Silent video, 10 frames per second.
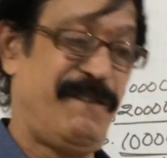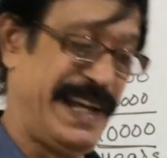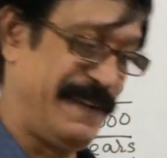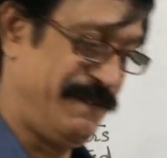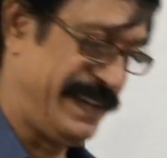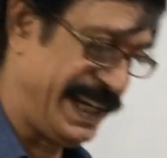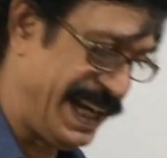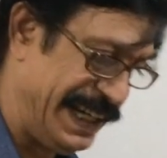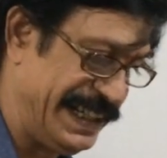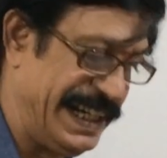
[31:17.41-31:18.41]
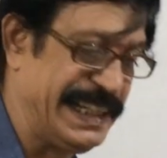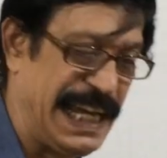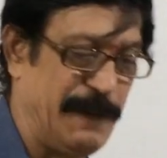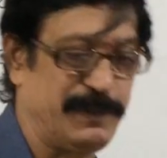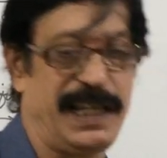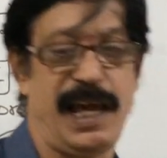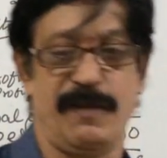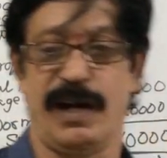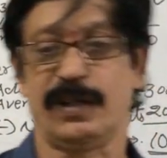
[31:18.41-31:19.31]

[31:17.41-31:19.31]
For every 100 capital I